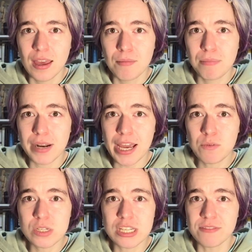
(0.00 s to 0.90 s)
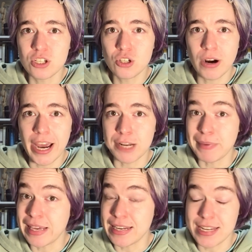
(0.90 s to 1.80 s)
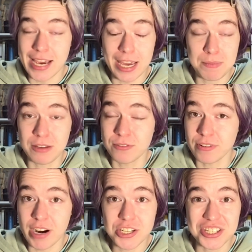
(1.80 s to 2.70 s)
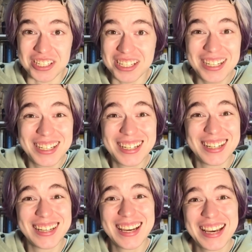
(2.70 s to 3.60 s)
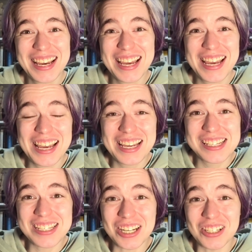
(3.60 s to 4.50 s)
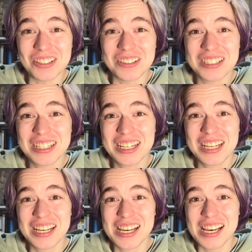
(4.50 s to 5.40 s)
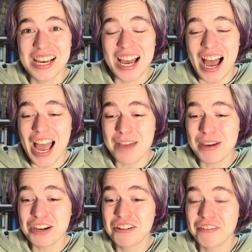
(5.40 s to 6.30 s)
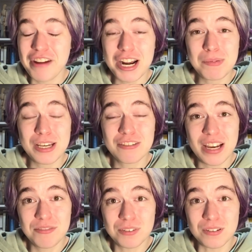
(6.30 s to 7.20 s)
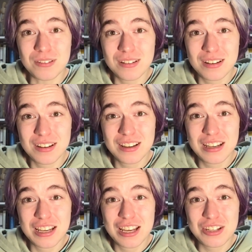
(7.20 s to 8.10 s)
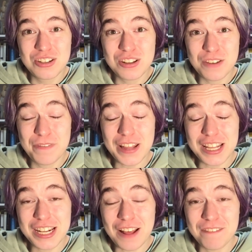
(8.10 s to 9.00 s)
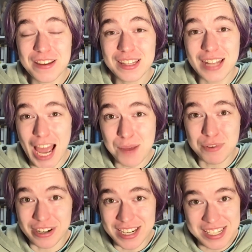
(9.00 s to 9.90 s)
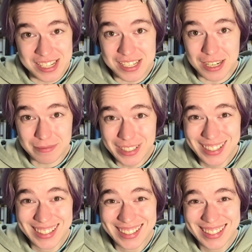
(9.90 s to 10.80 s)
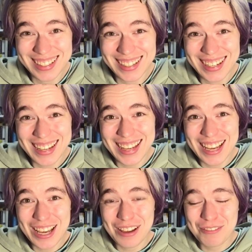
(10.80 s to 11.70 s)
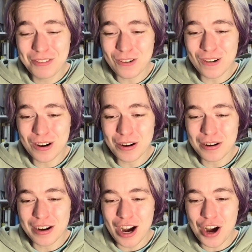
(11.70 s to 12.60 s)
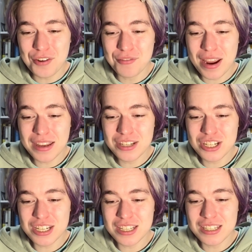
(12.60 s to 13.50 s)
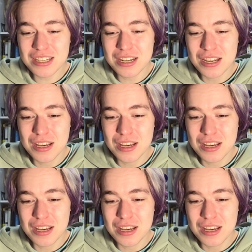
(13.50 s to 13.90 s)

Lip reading: But I wasn't even sure how to begin typing for Russian. So I am incredibly grateful to the Philadelphia library system for arranging